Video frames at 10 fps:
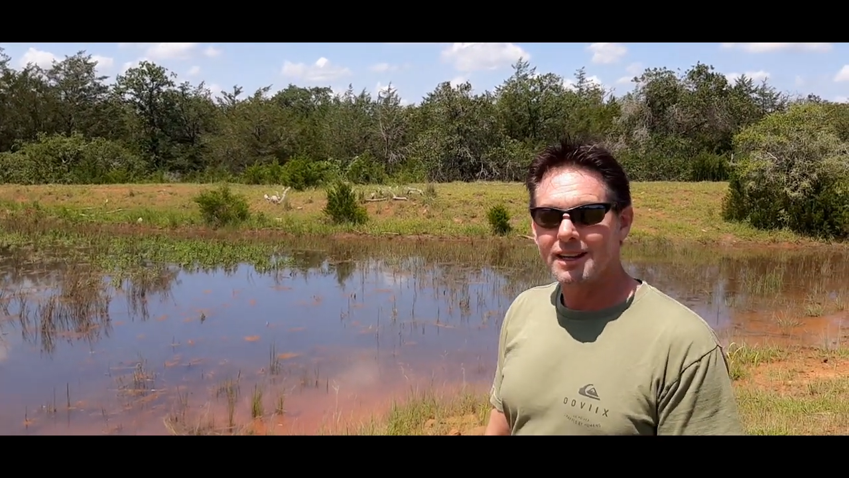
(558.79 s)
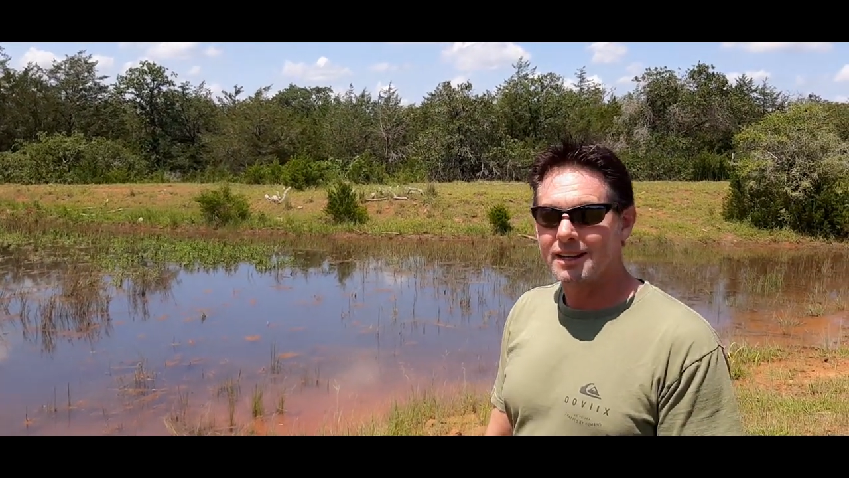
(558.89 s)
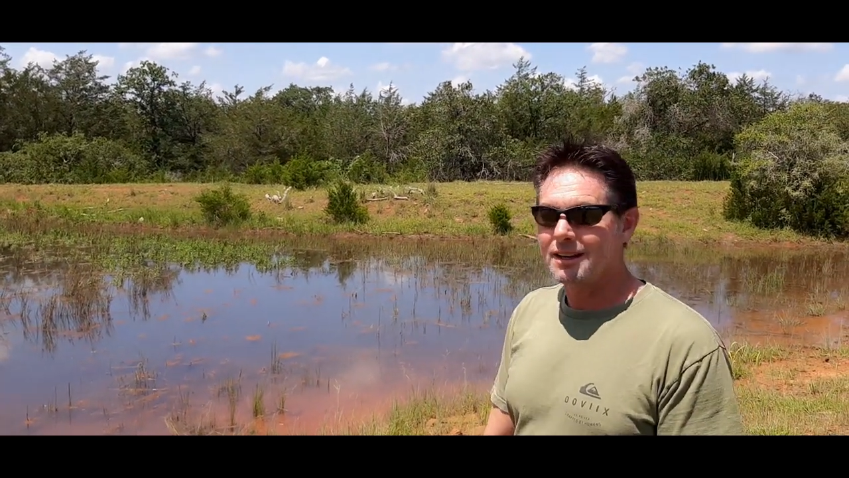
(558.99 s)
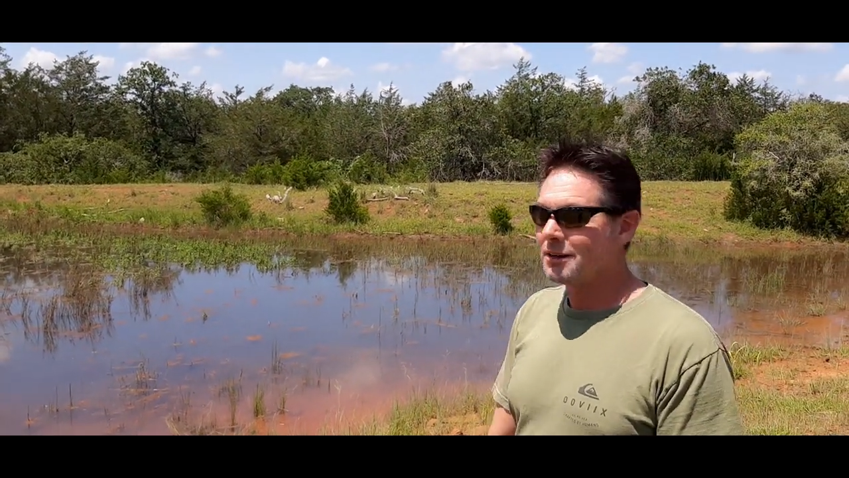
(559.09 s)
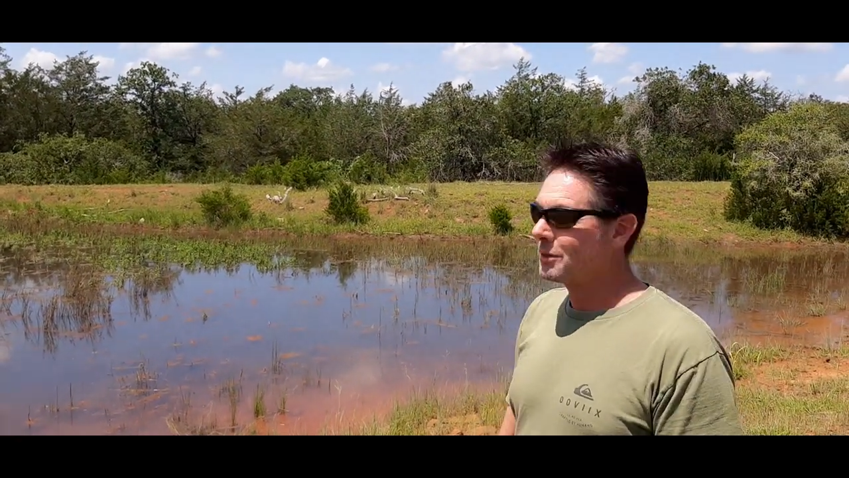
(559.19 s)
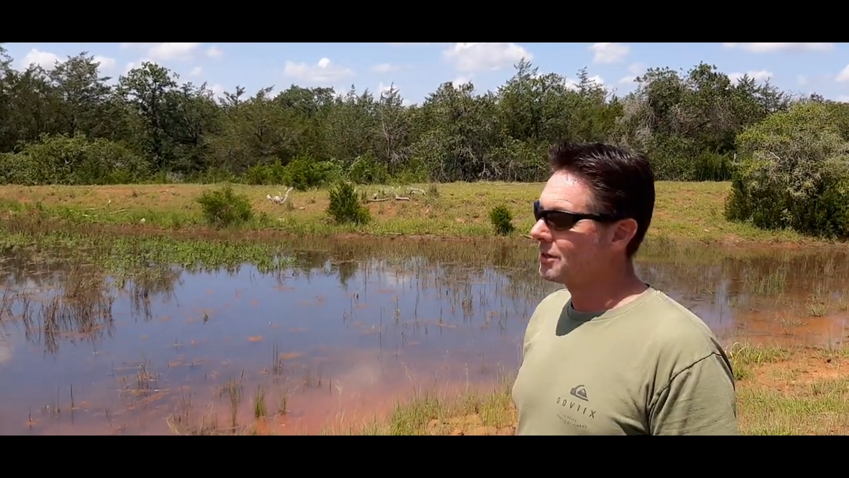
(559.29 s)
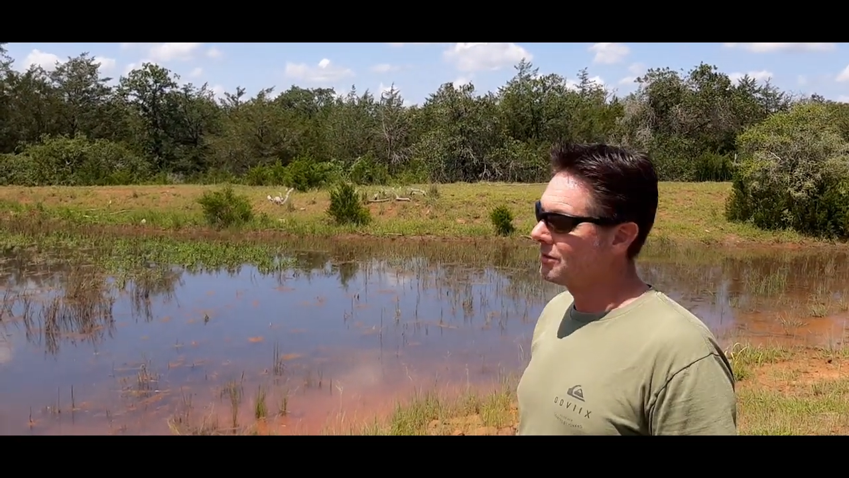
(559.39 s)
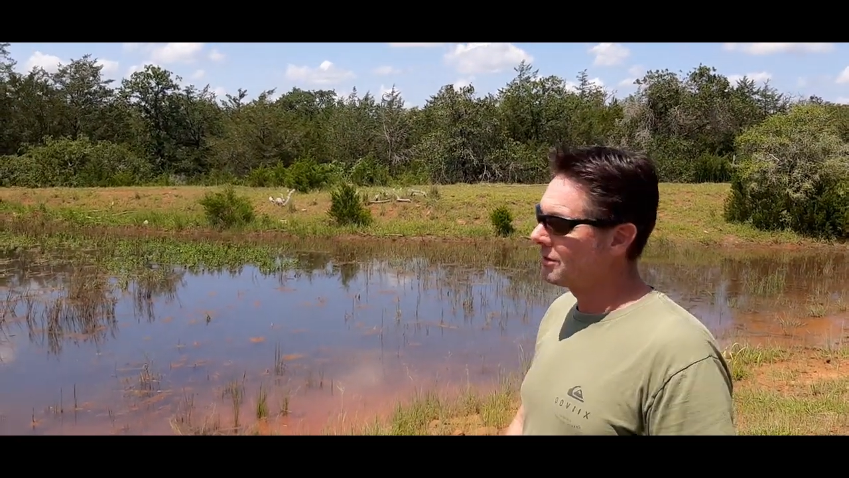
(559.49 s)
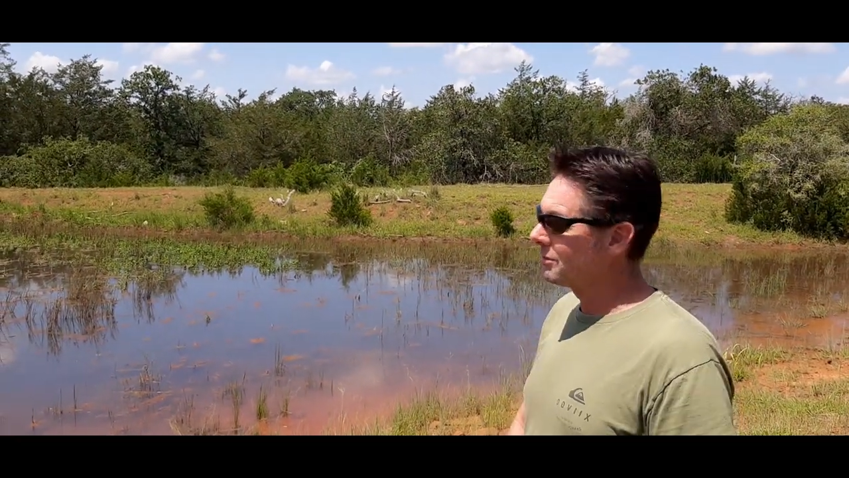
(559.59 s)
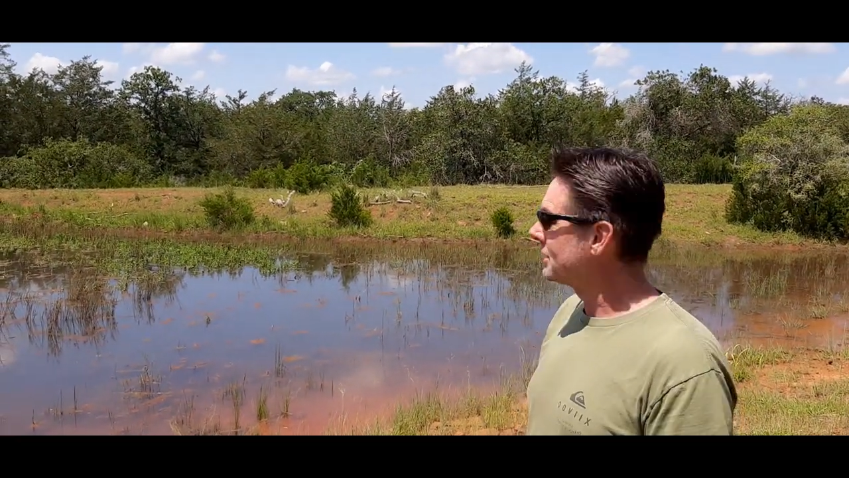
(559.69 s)
and we can
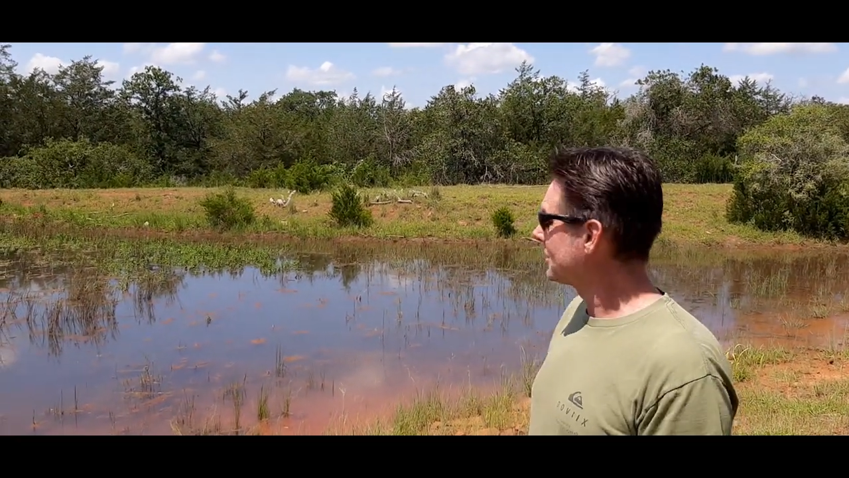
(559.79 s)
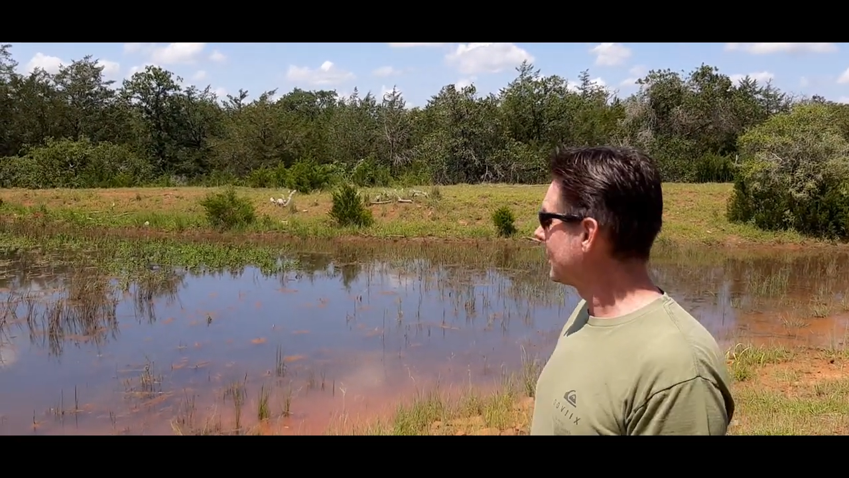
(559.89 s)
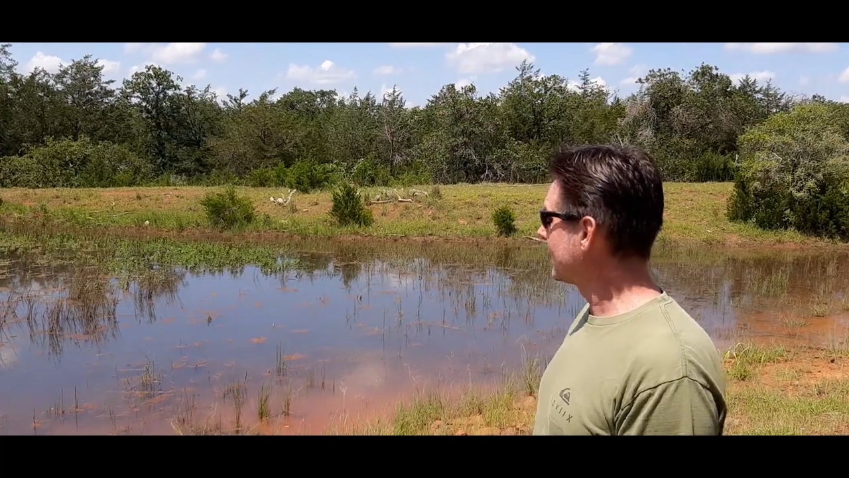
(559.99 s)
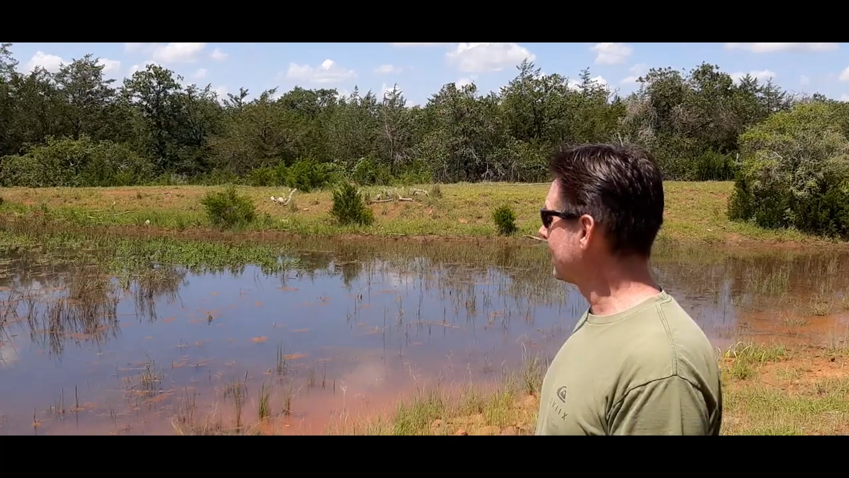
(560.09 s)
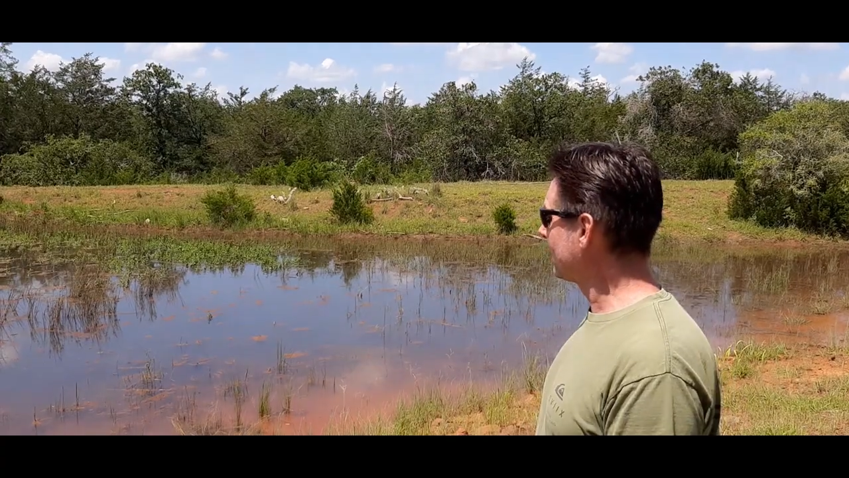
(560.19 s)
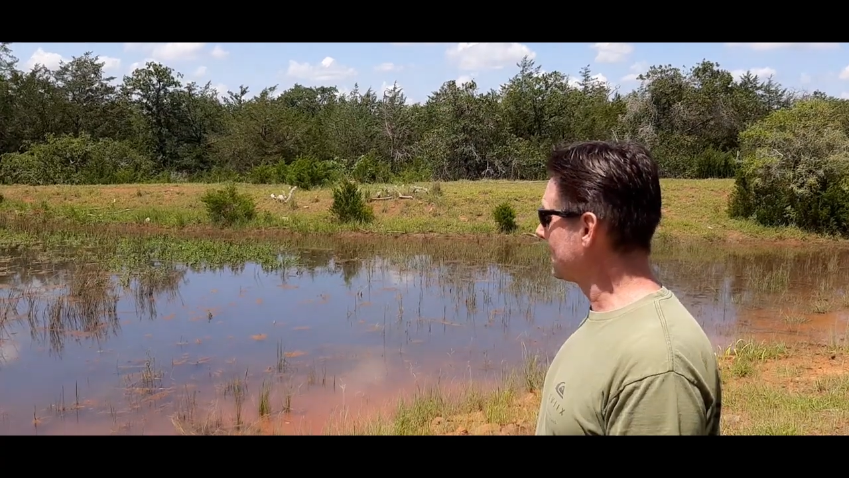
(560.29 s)
do our own fishing out of here.